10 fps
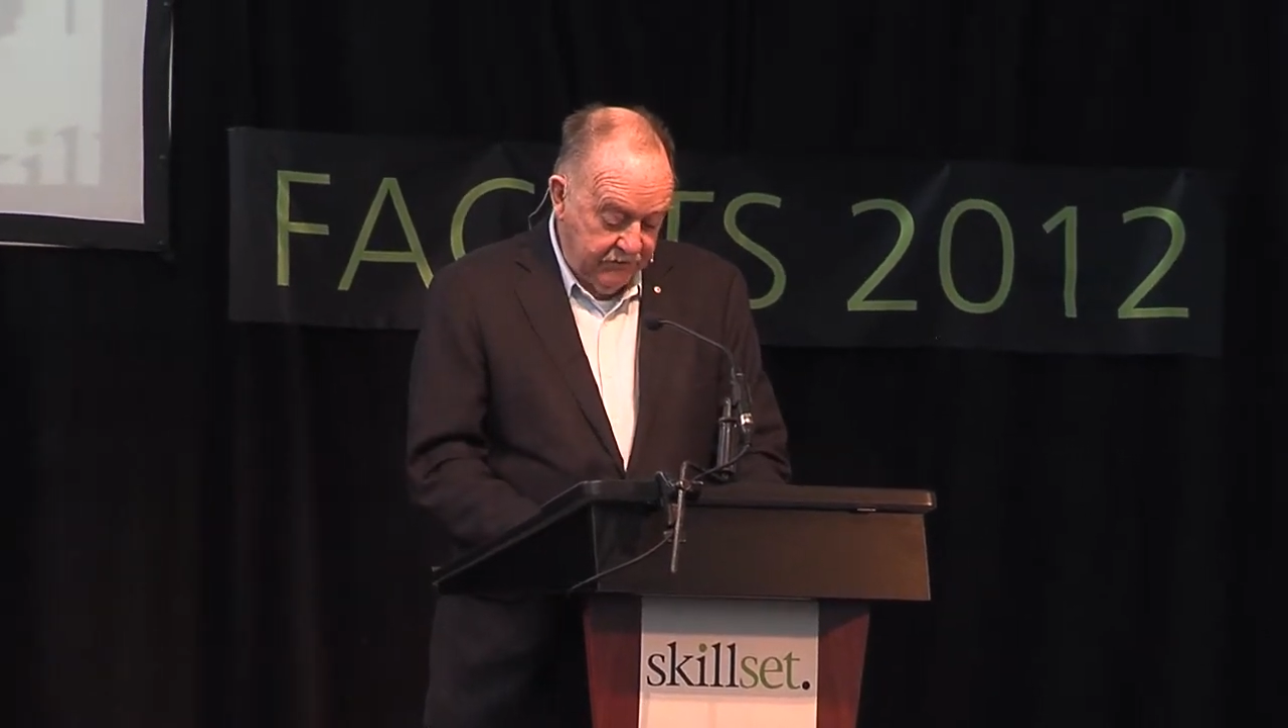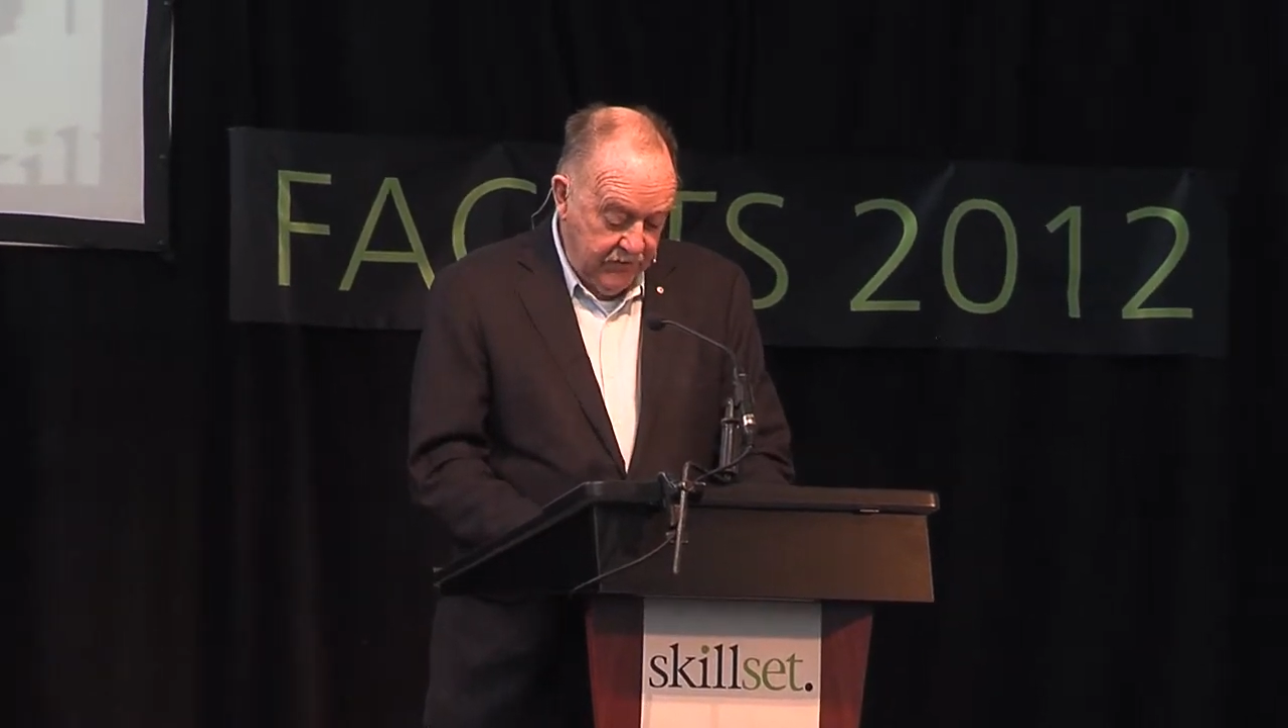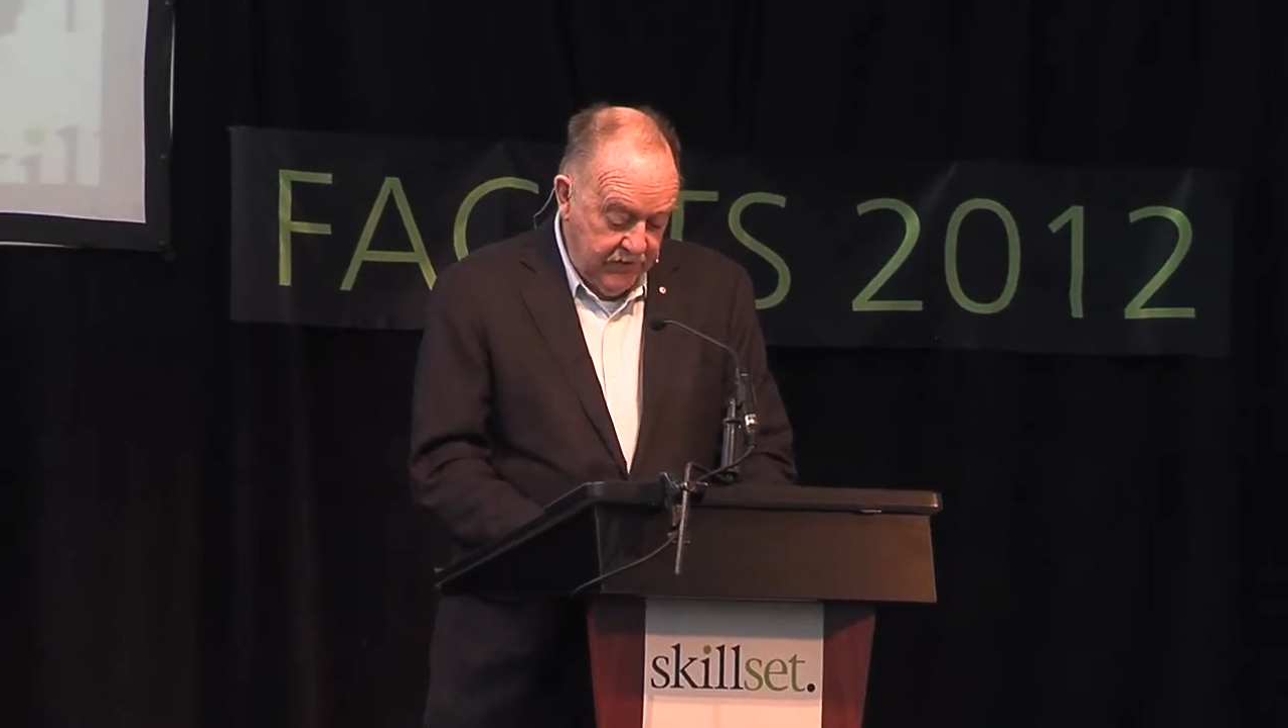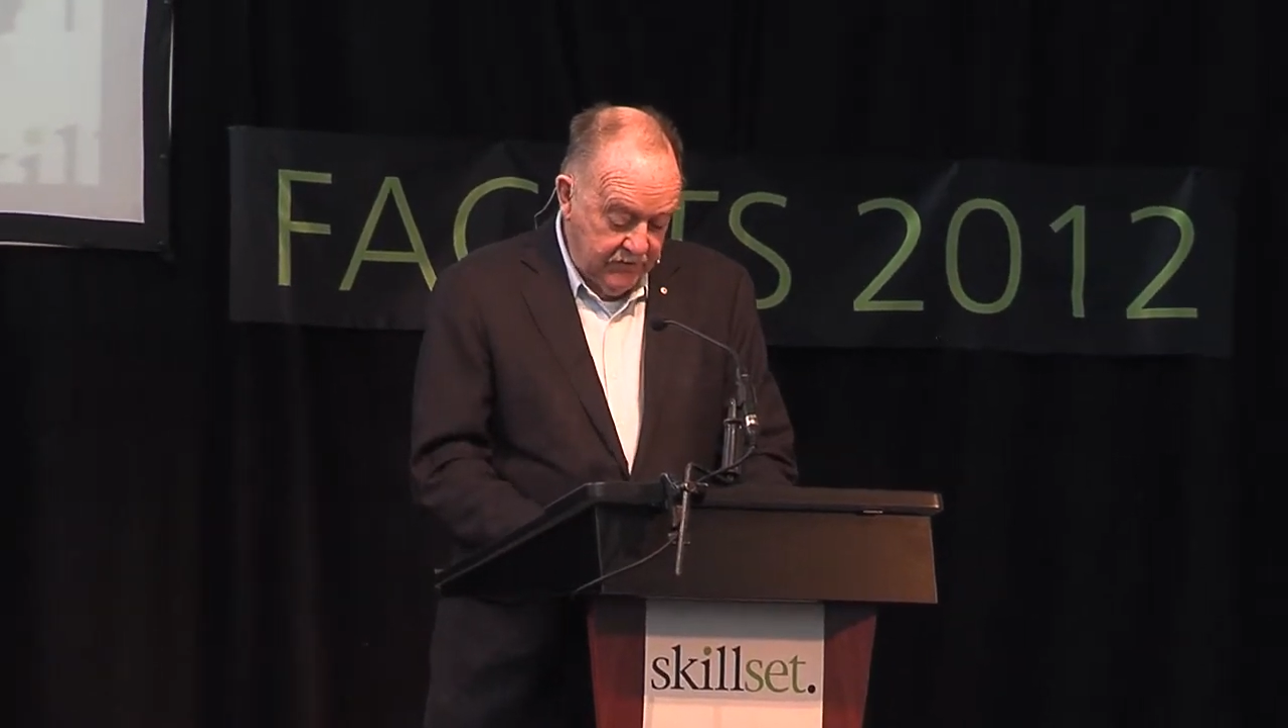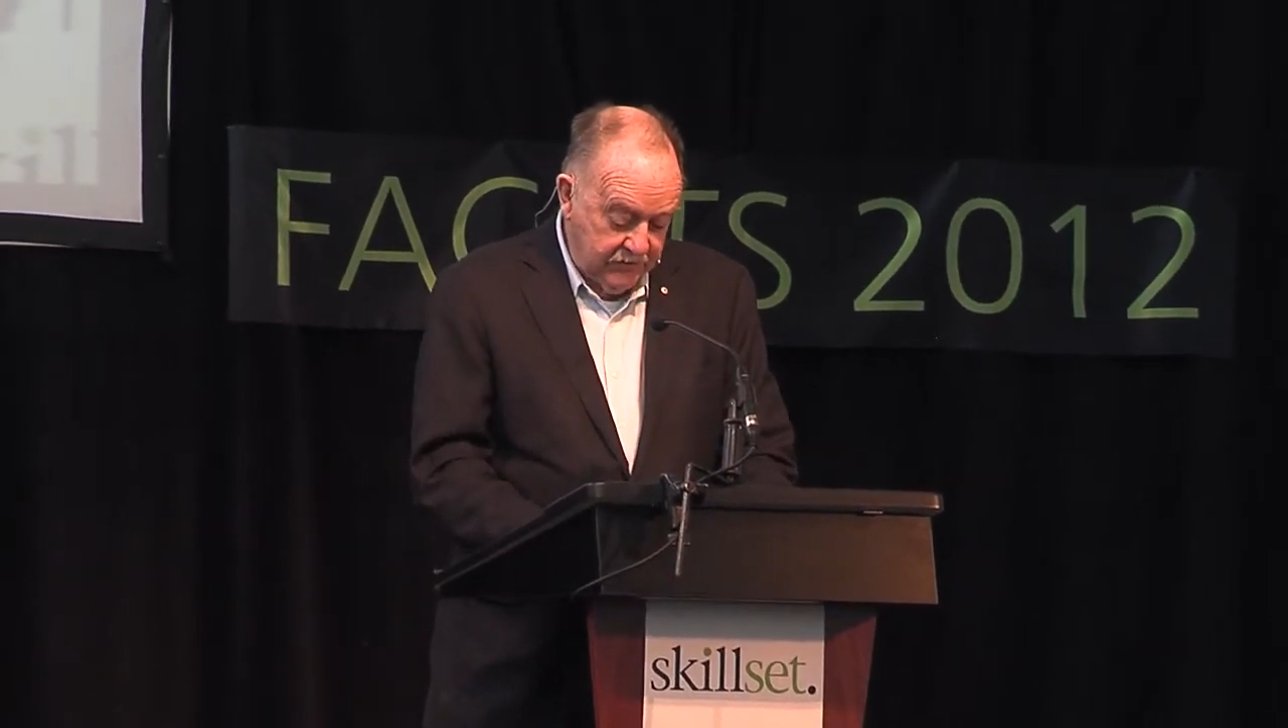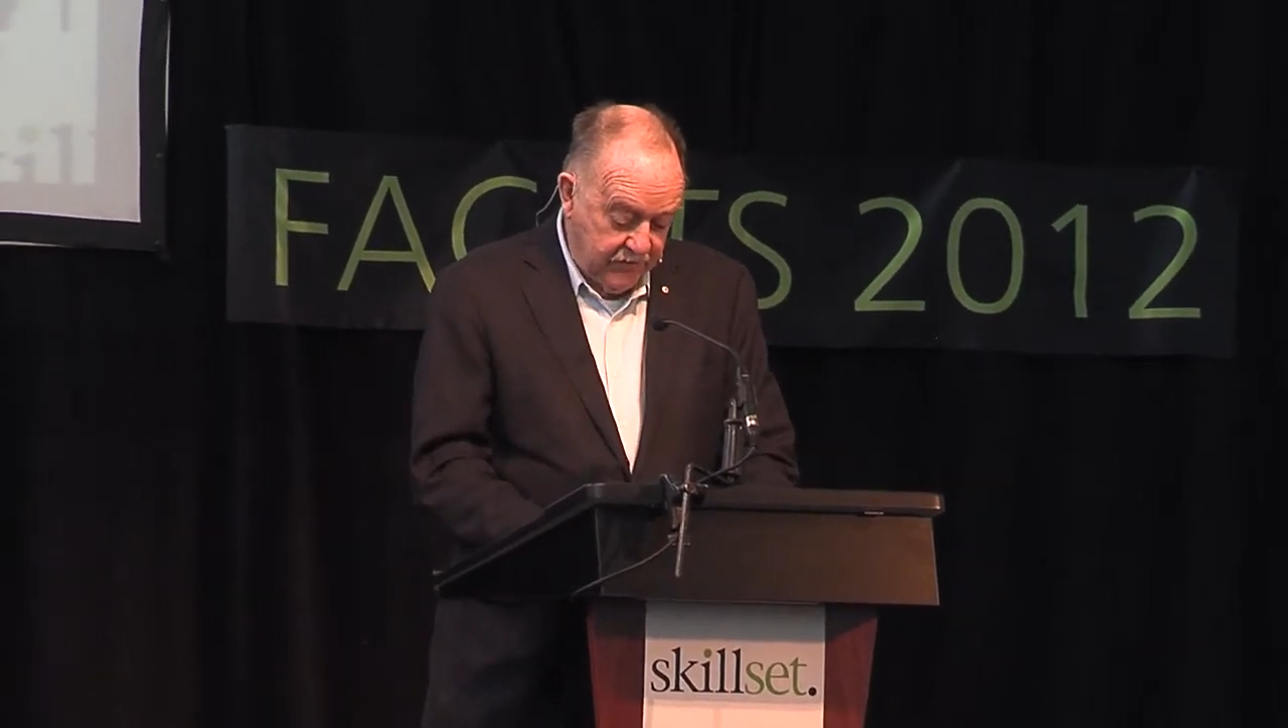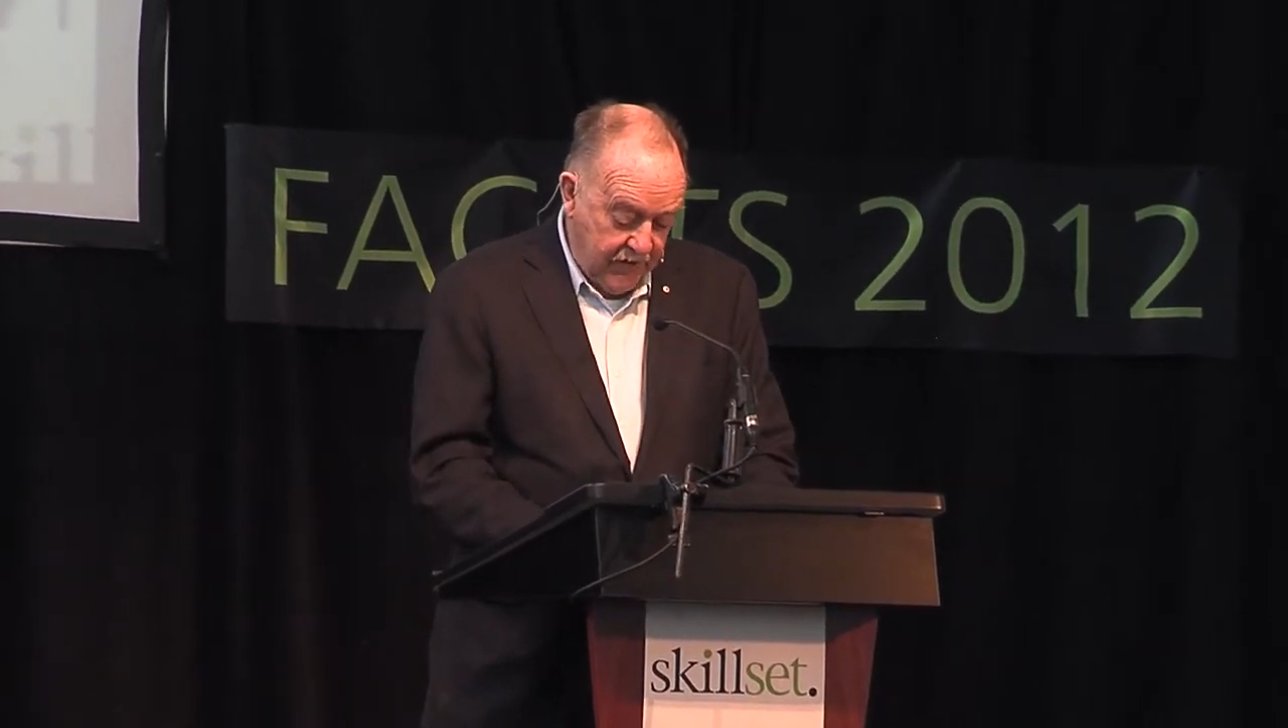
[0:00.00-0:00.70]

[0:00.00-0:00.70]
years of